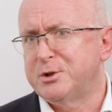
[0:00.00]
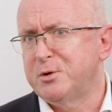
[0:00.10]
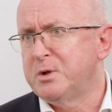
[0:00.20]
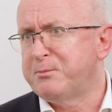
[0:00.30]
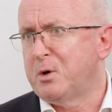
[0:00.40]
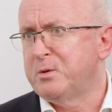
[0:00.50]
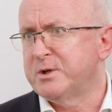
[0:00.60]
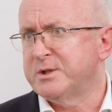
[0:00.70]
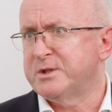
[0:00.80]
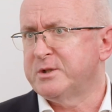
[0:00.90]
do the
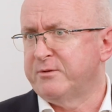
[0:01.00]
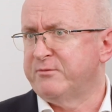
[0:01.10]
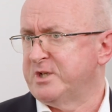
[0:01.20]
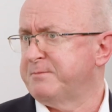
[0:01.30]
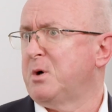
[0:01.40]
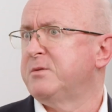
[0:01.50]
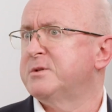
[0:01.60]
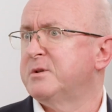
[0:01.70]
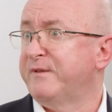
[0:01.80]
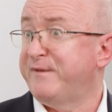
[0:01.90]
brokers respond
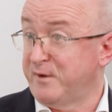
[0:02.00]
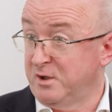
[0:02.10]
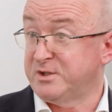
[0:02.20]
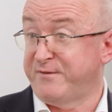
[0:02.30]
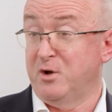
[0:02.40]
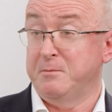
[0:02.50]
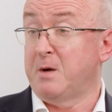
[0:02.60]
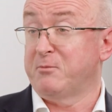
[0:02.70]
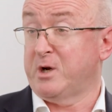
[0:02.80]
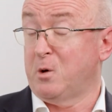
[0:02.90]
to the first firm up
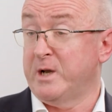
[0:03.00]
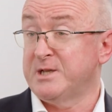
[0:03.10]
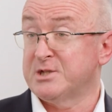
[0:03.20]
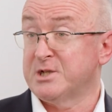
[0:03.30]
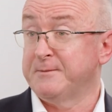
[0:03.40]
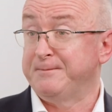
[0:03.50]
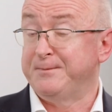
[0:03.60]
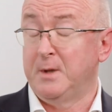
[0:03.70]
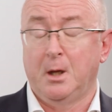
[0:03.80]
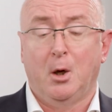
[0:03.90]
request,
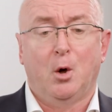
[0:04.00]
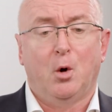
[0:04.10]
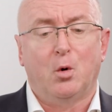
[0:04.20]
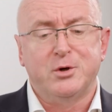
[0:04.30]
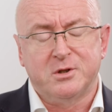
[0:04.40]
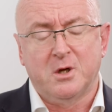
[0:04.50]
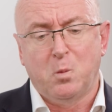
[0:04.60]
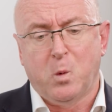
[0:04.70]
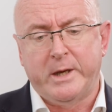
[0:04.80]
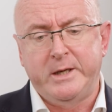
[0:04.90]
or do they
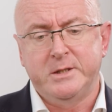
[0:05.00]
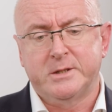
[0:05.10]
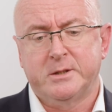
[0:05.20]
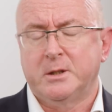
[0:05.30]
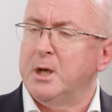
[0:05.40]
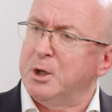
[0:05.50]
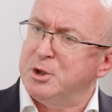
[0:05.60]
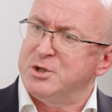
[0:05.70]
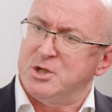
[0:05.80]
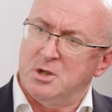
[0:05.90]
wait and
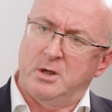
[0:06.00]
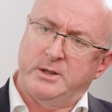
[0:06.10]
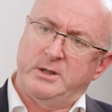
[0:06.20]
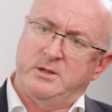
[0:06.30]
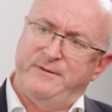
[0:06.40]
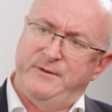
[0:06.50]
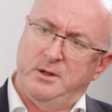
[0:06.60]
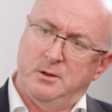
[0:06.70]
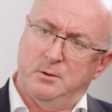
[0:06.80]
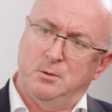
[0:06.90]
consolidate a
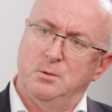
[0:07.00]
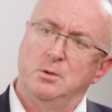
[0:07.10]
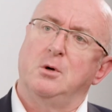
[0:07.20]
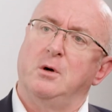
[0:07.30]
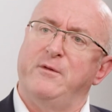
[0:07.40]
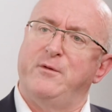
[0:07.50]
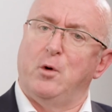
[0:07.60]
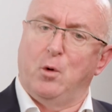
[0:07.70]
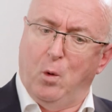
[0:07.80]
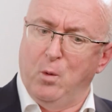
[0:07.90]
view of
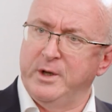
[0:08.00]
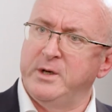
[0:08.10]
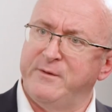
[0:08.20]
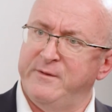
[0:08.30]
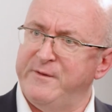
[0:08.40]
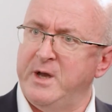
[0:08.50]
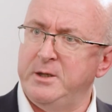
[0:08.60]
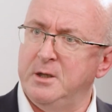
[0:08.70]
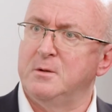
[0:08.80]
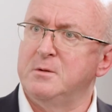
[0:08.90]
all the different
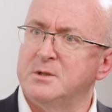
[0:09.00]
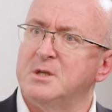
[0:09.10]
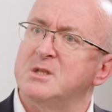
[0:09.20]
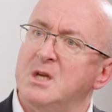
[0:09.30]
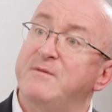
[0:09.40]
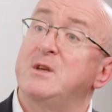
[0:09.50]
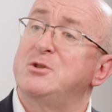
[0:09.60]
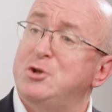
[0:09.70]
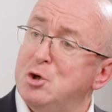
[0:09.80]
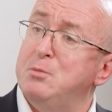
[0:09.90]
venues to see if there's
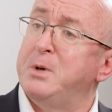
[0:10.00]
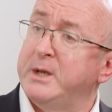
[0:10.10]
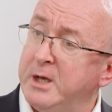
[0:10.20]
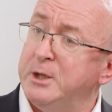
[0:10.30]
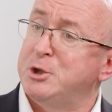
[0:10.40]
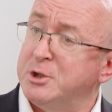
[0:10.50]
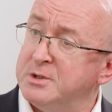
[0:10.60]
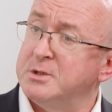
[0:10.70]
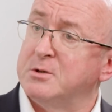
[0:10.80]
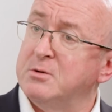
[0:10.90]

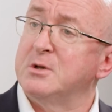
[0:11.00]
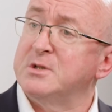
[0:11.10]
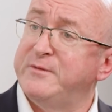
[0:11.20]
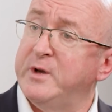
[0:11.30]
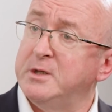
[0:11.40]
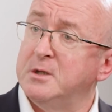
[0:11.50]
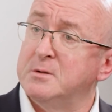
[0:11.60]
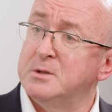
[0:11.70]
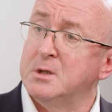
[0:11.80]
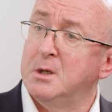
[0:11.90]
duplications across
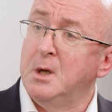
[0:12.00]
venues,